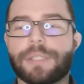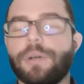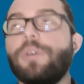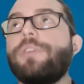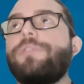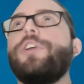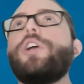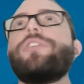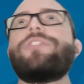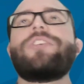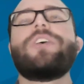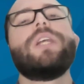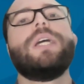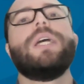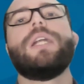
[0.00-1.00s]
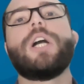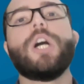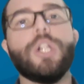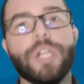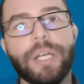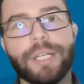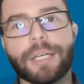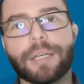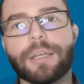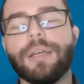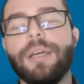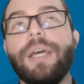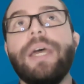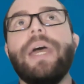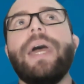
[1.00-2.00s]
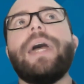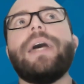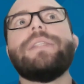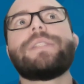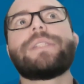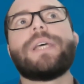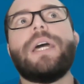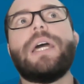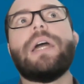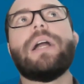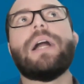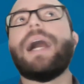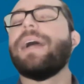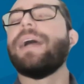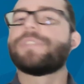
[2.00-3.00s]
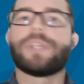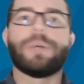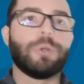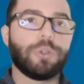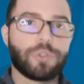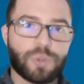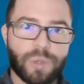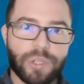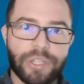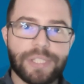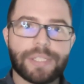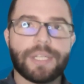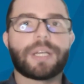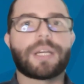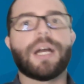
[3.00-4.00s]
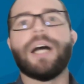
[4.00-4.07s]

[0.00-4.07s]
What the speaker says: So if you're sitting in a clinic and saying, I have someone who's really sick,